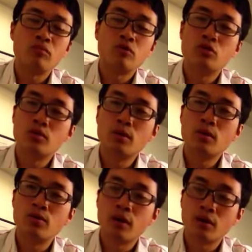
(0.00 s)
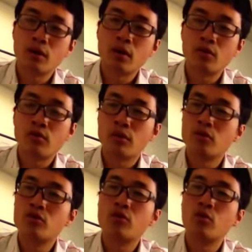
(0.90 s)
you should be very careful, and
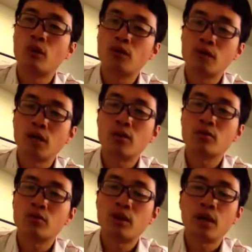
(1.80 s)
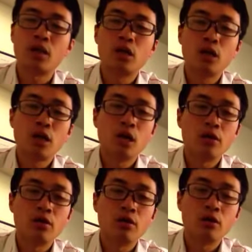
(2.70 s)
you should watch out so that
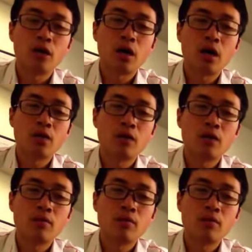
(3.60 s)
you're not